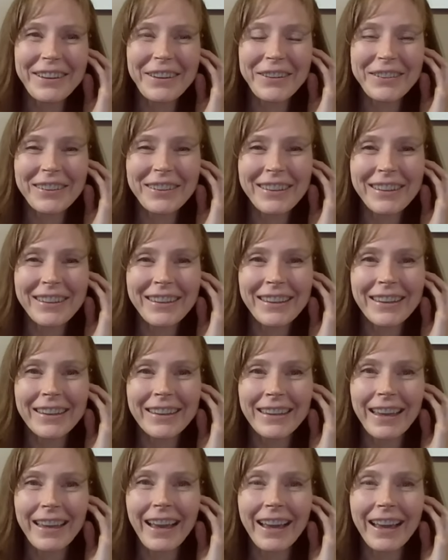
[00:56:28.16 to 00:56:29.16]
so
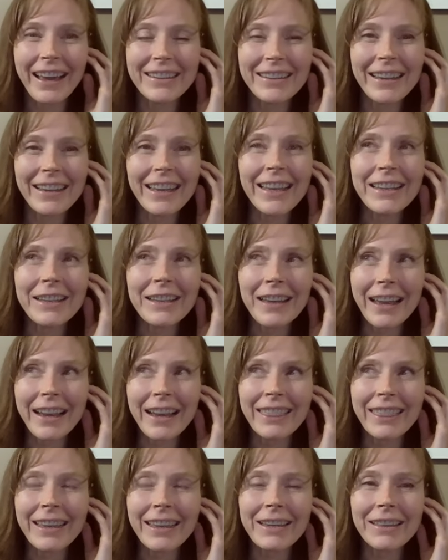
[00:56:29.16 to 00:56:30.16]
yeah, it's, it's not
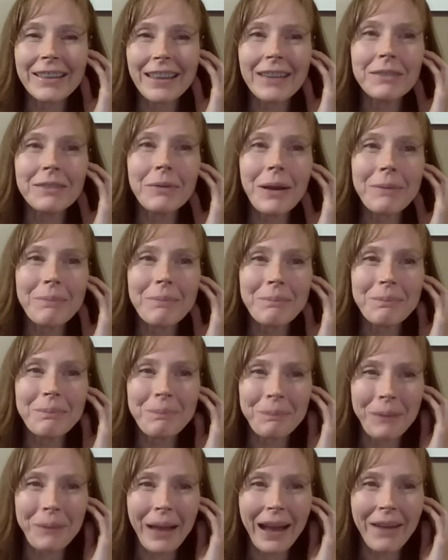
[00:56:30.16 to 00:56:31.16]
really I think that's why
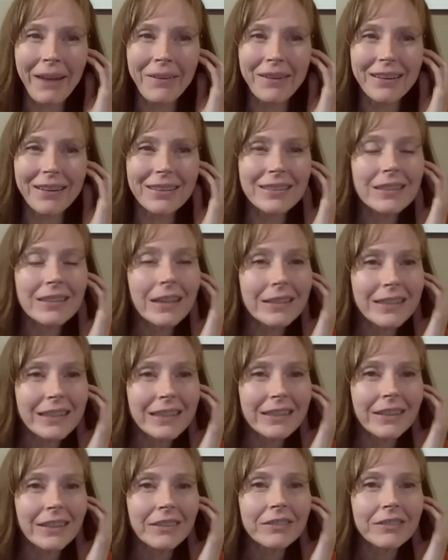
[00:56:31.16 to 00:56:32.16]
that's not really question
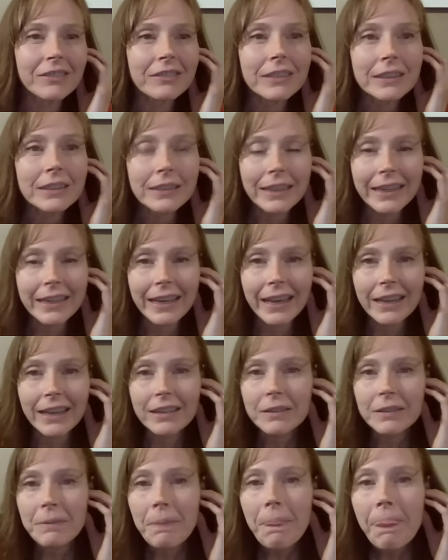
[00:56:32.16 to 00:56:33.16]
Say
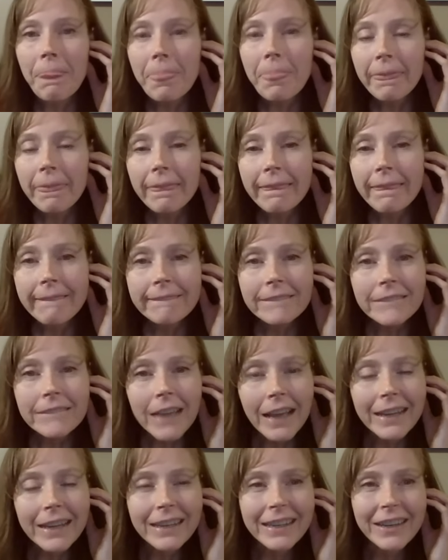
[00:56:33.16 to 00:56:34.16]
again.
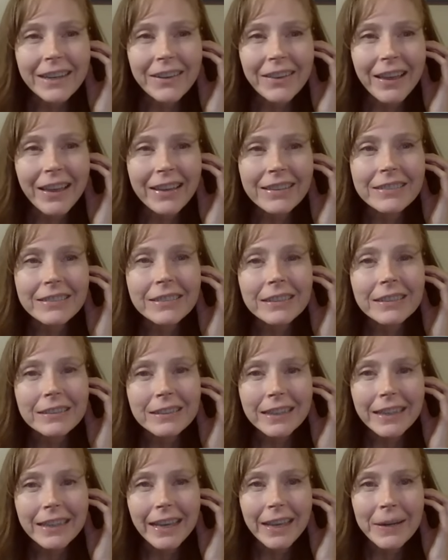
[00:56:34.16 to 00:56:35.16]
I didn't hear that.
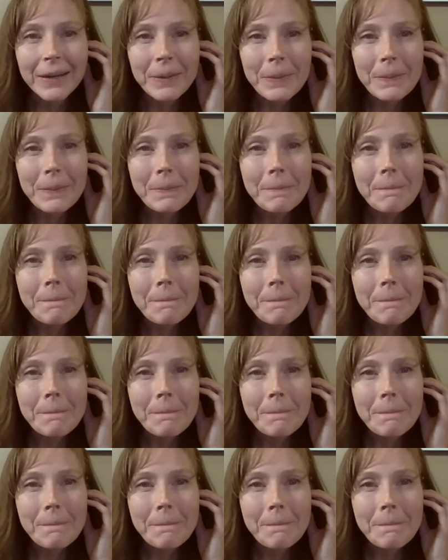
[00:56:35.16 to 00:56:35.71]
Say again.